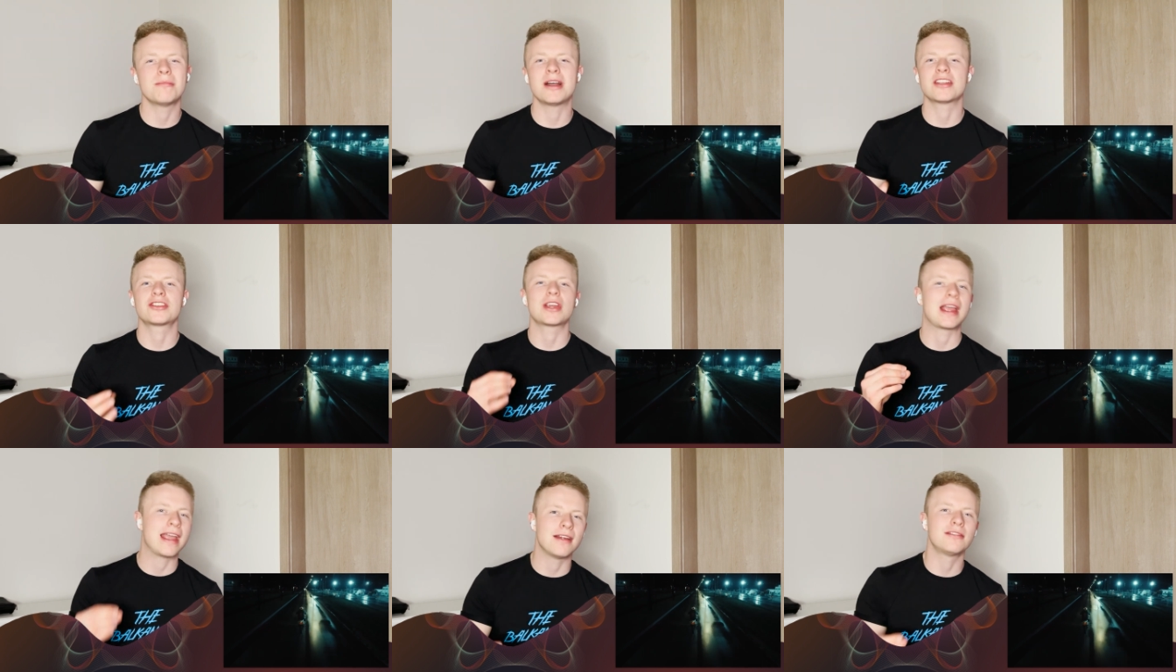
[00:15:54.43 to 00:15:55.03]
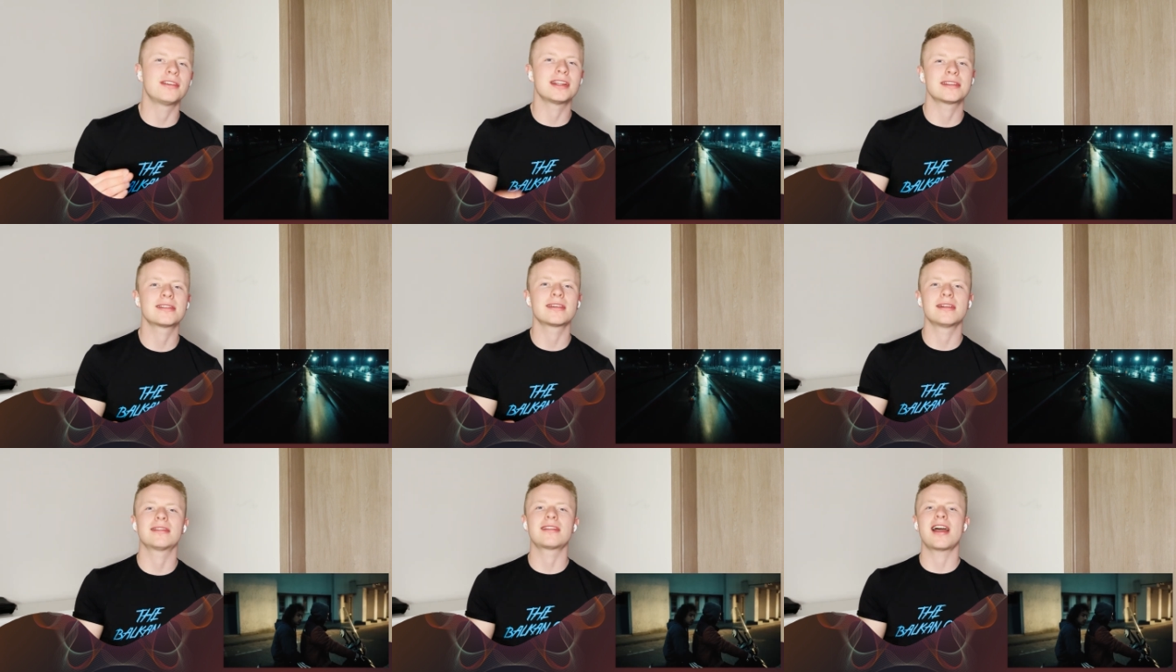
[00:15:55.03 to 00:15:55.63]
much every
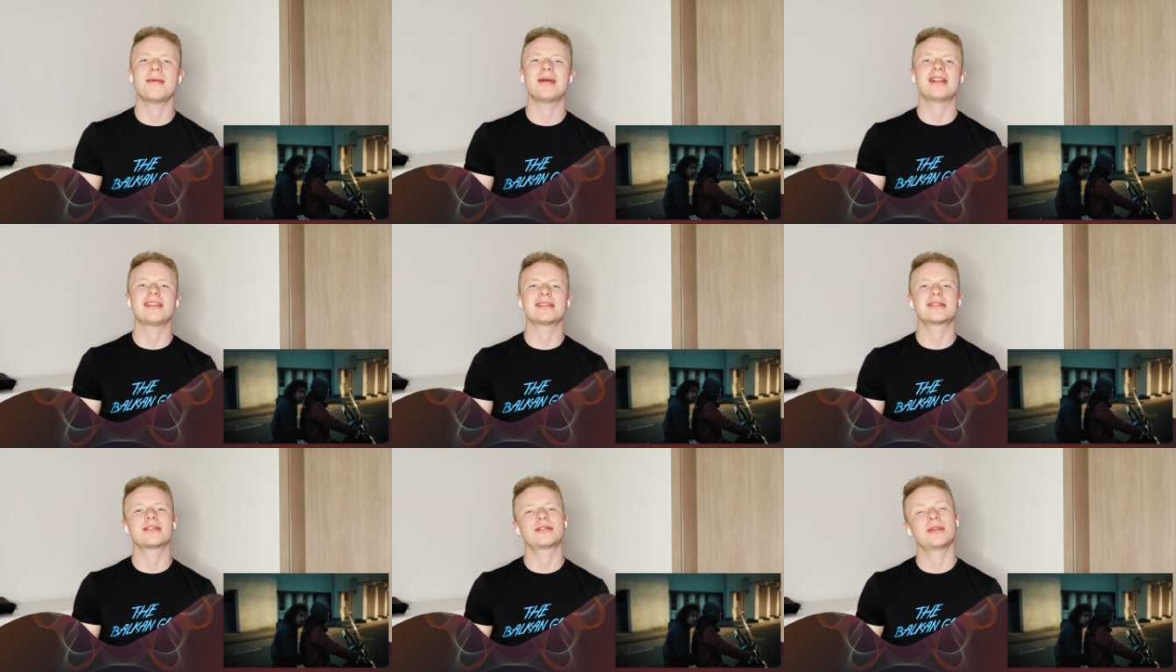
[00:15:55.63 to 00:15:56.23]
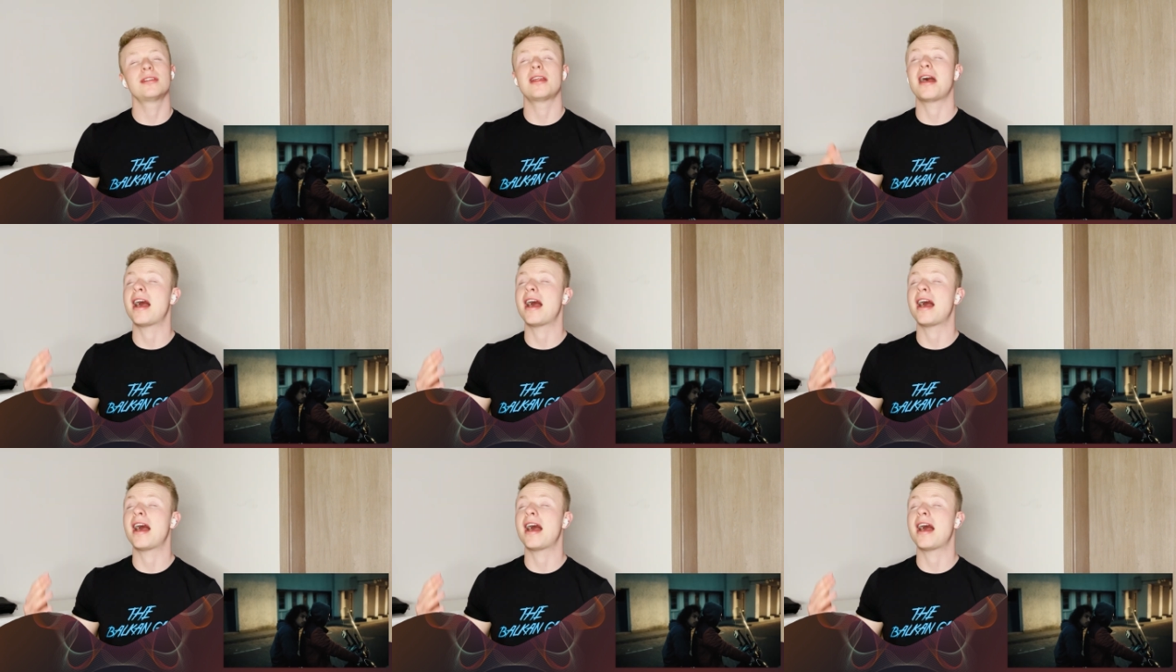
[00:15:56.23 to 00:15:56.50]
single time I listen to it.